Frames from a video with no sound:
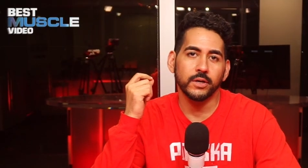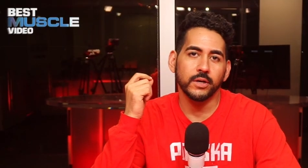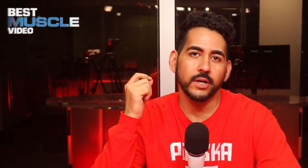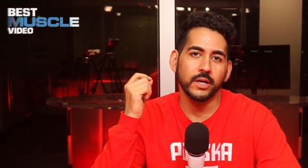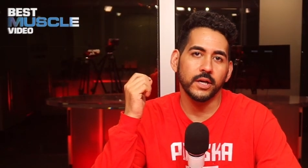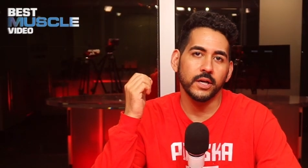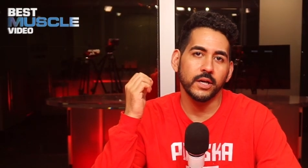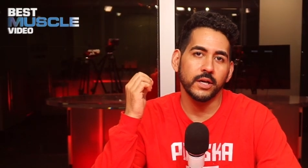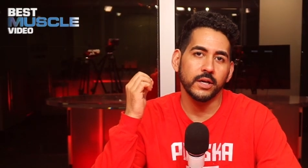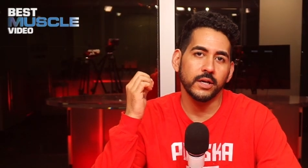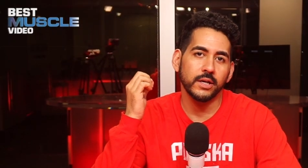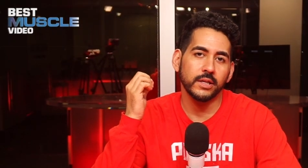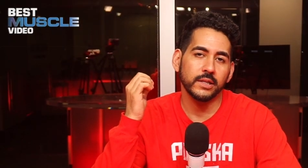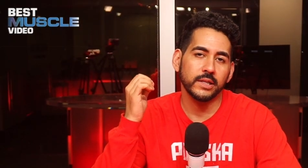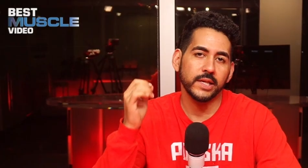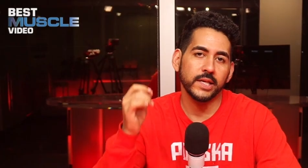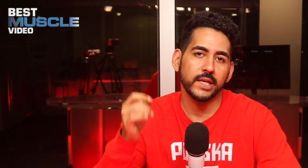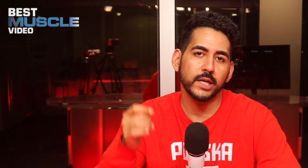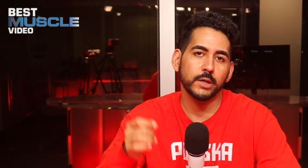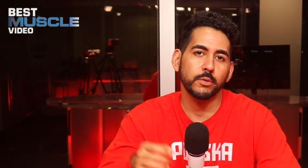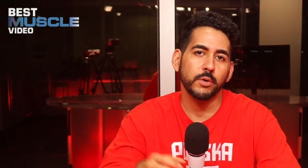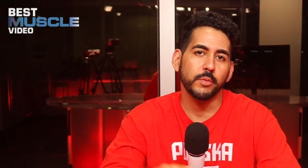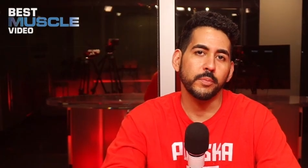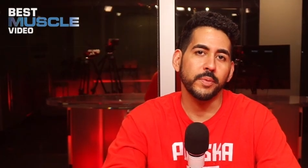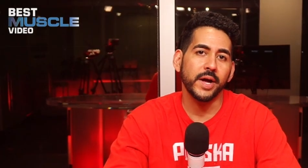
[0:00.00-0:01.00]
Uh,
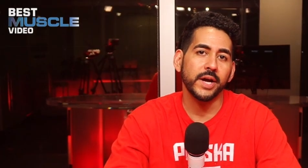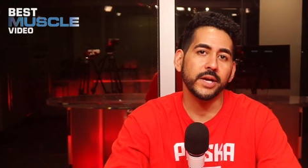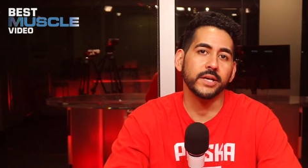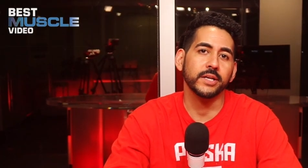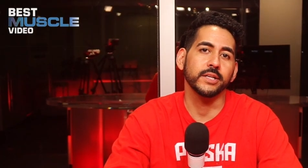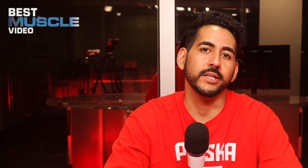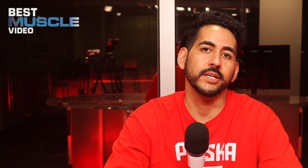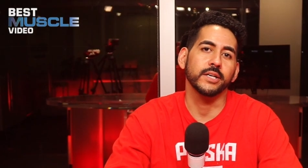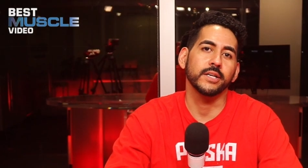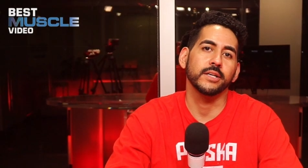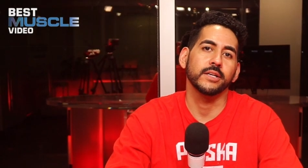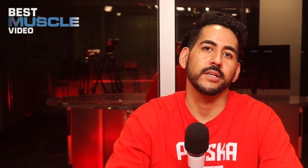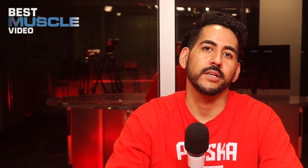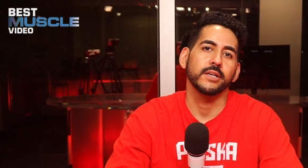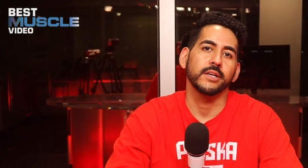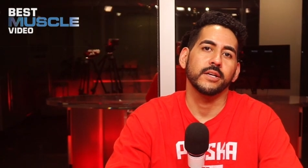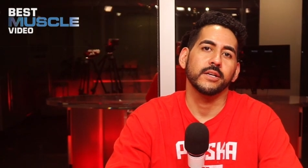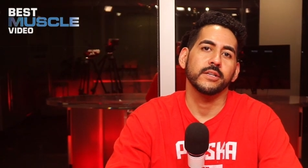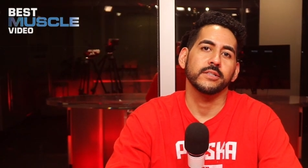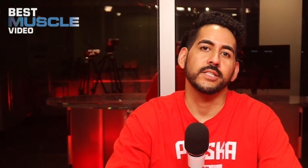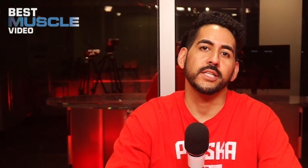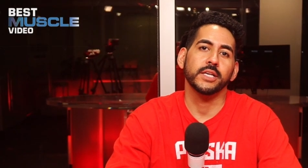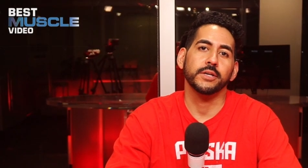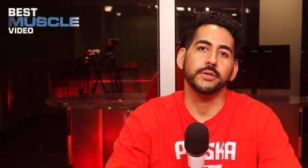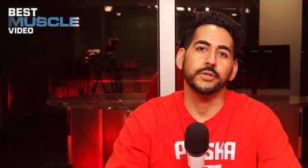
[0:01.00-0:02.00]
Elena Rybakina
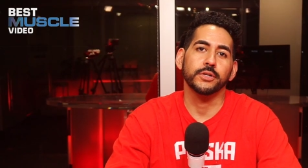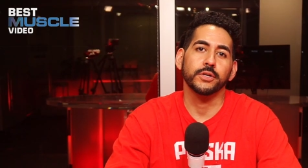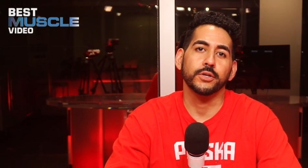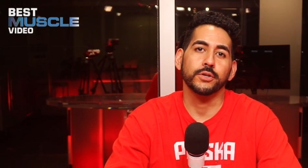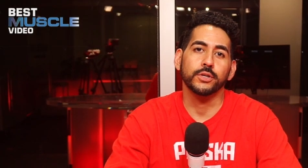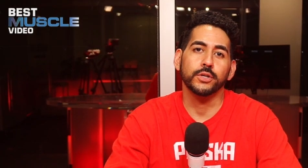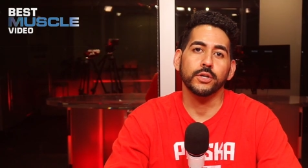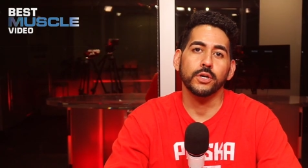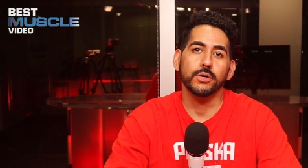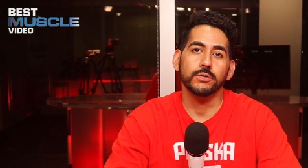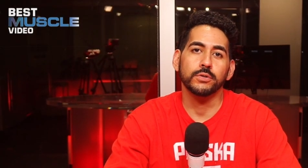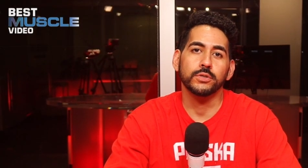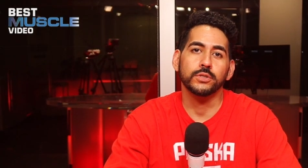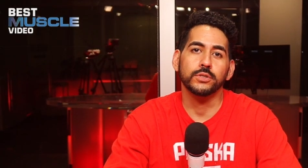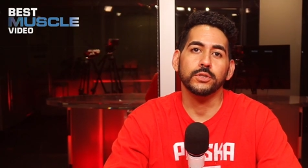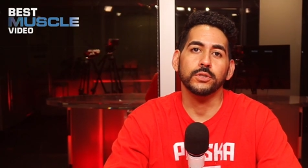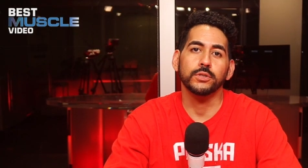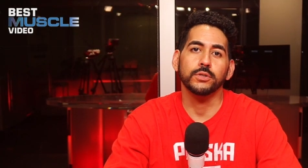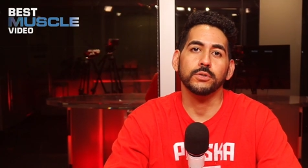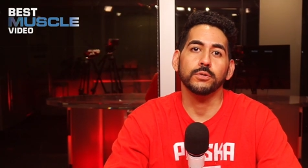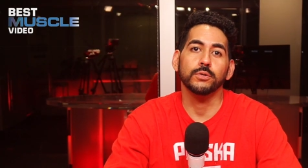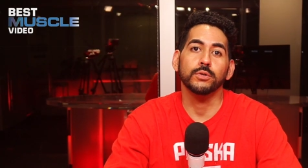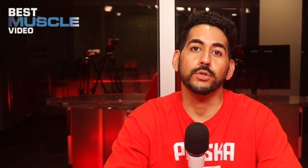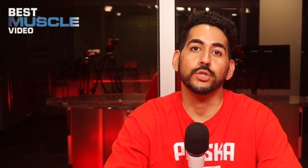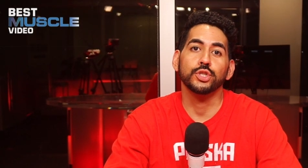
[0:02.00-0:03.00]
telling her coach
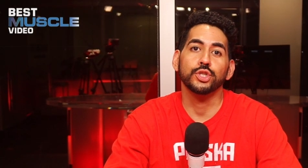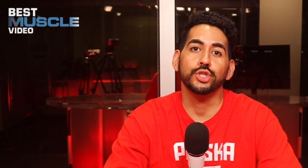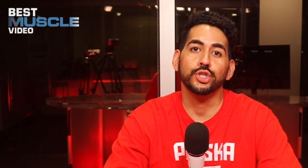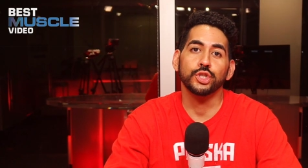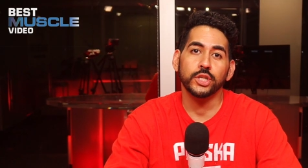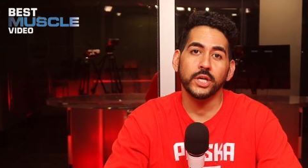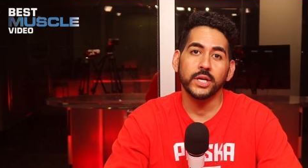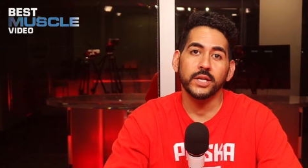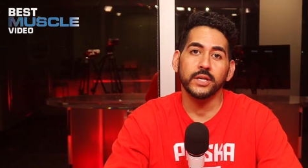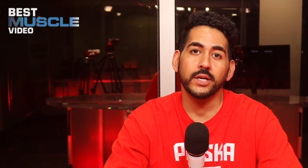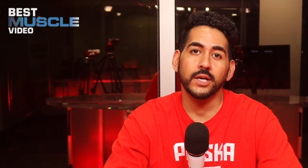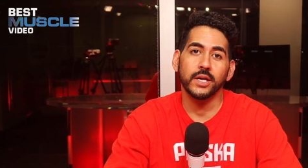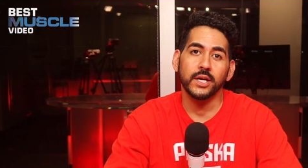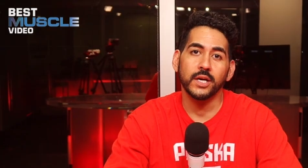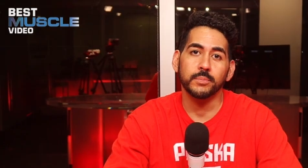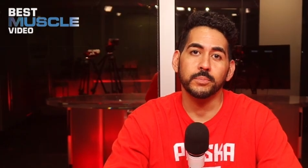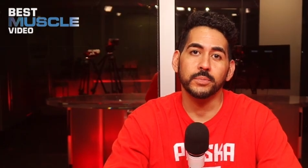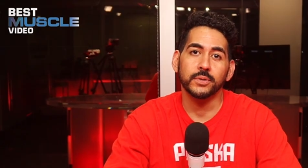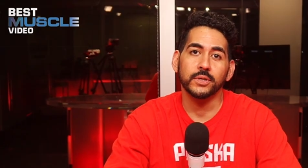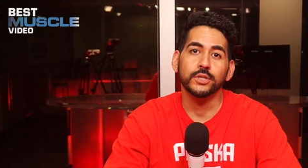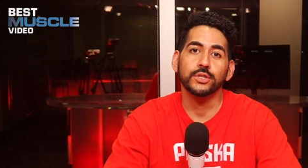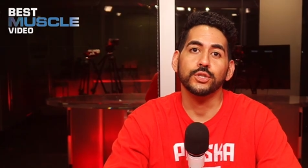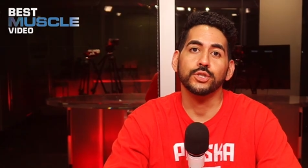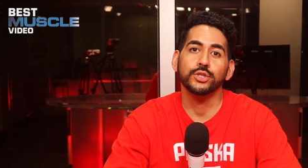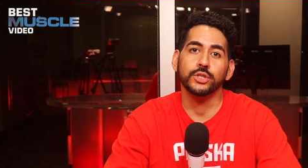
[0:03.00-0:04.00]
to shut up,
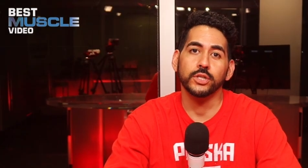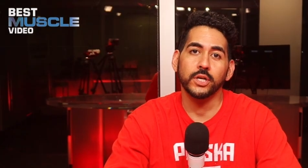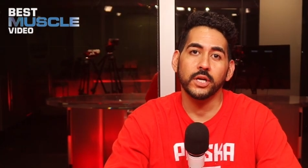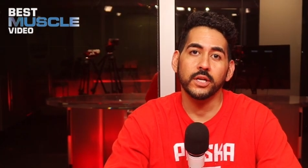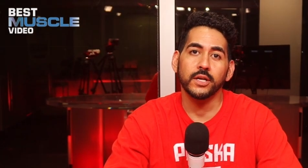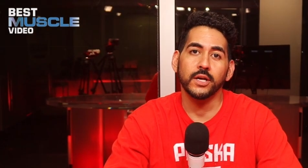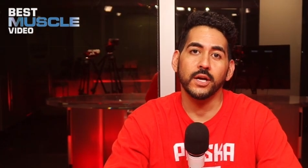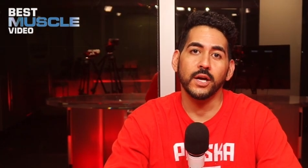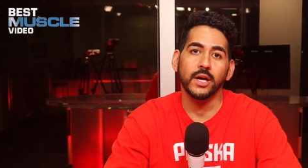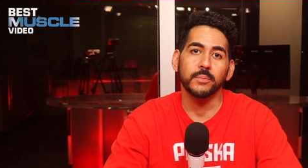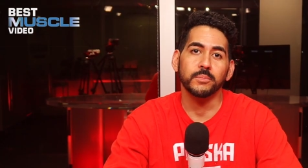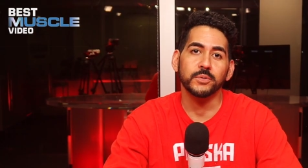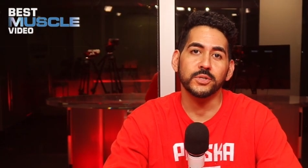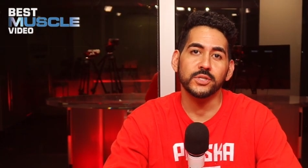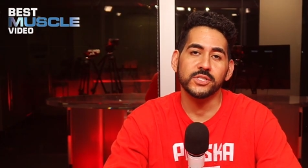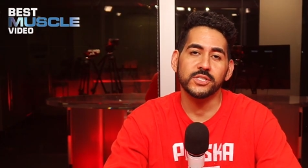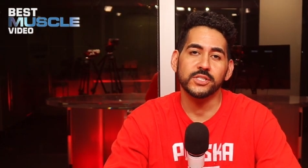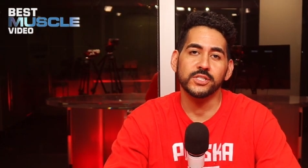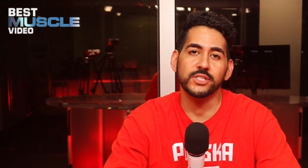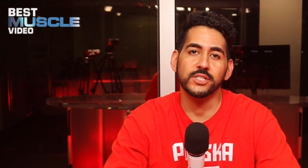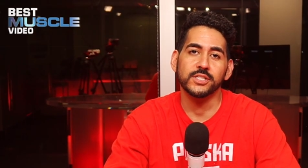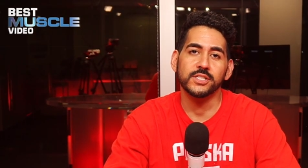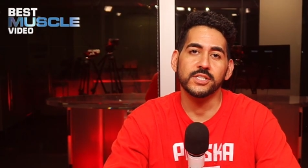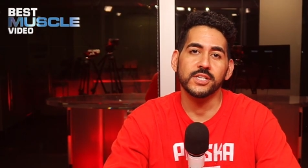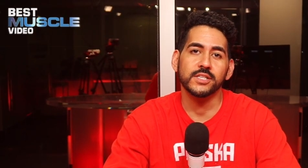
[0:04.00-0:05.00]
shut up.
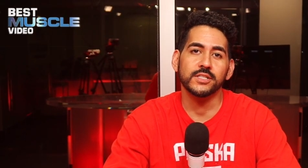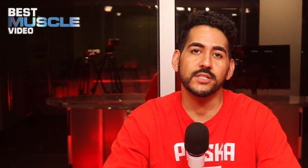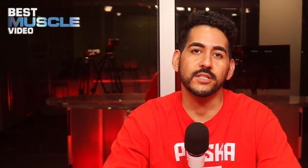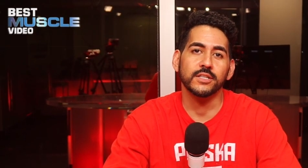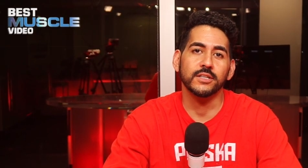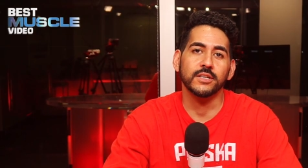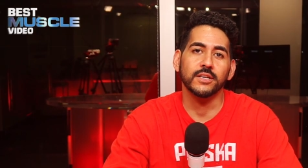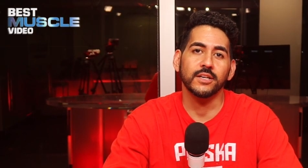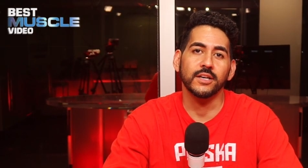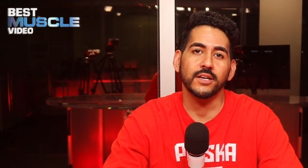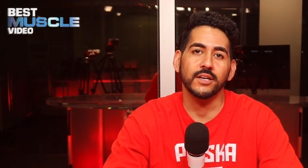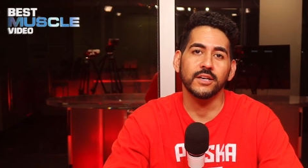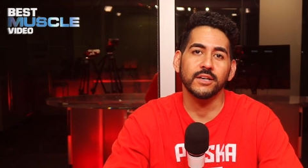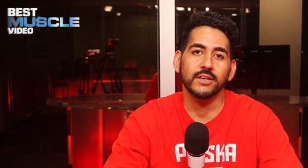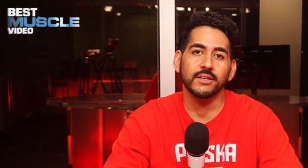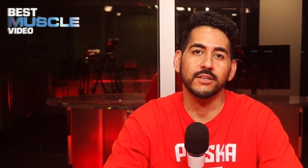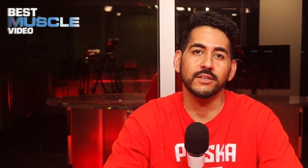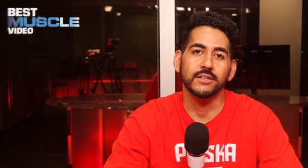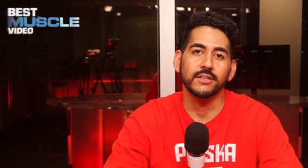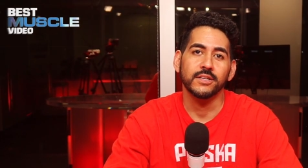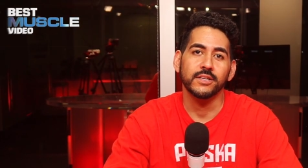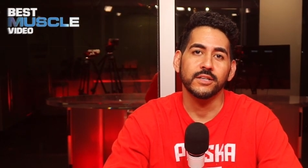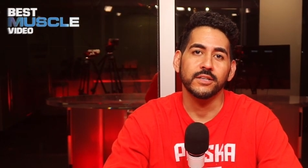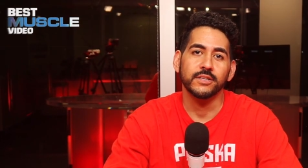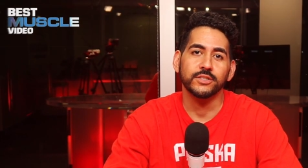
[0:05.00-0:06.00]
She says it. Uh,
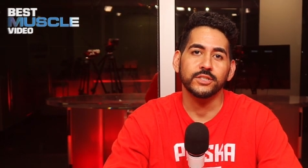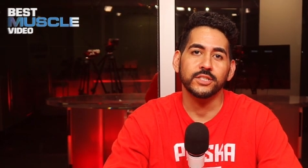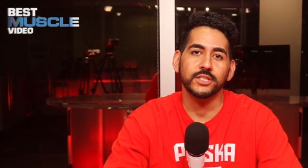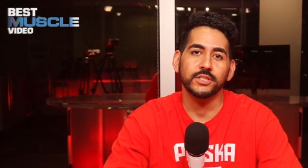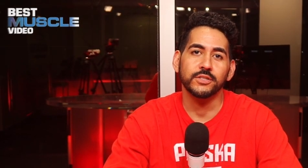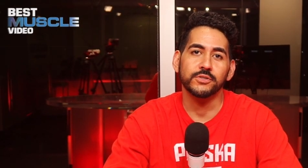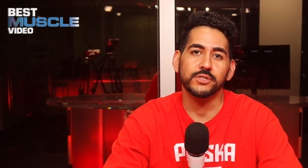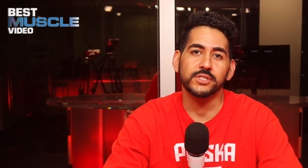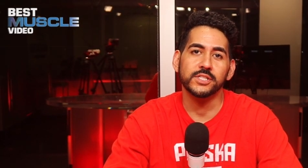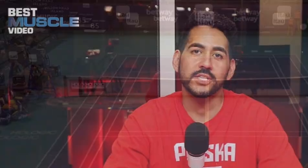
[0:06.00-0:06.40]
she